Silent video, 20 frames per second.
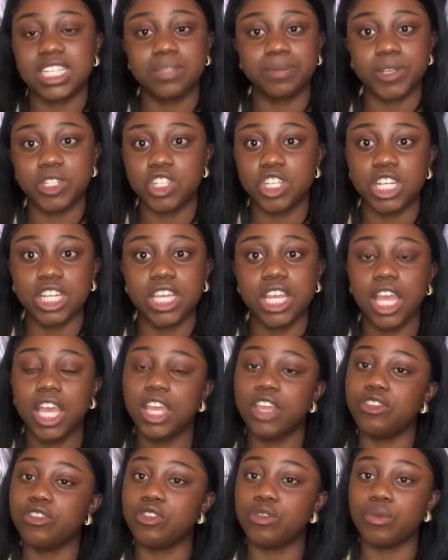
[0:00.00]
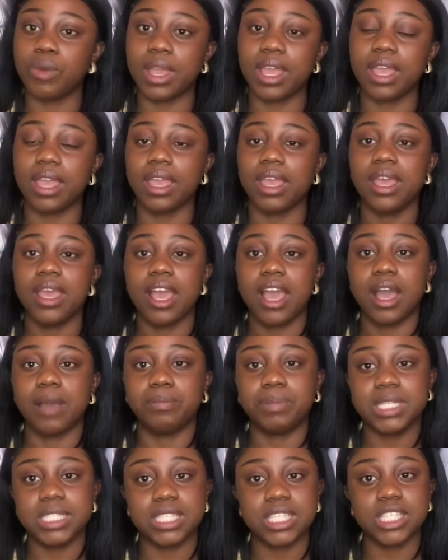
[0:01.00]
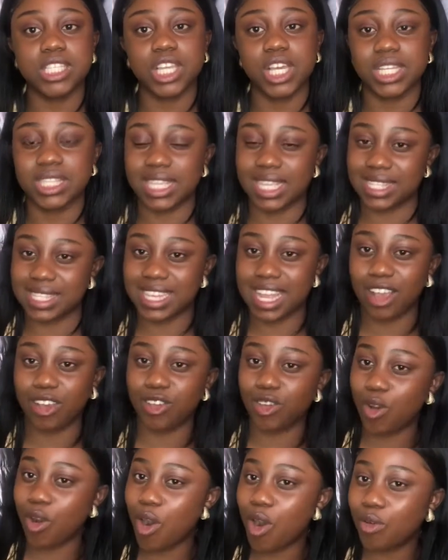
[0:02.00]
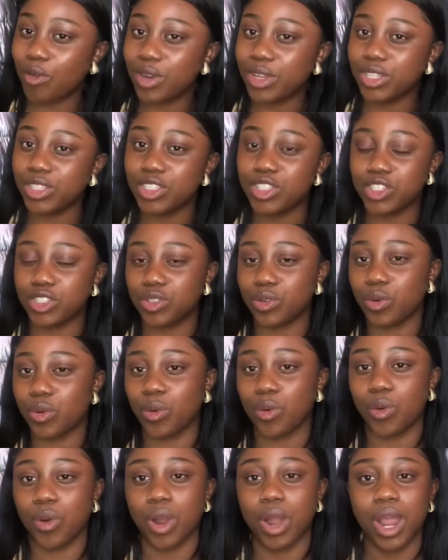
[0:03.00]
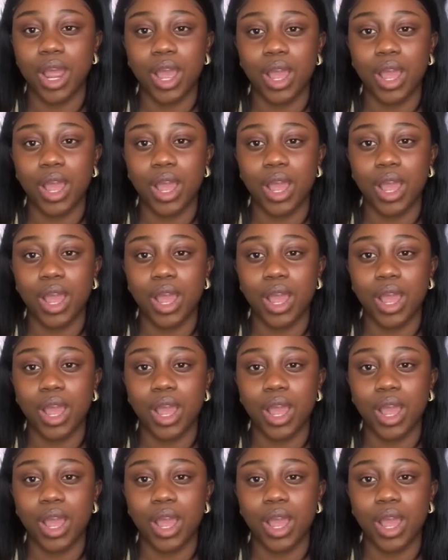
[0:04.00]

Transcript: especially if you wear a pleated skirt that's like your orange or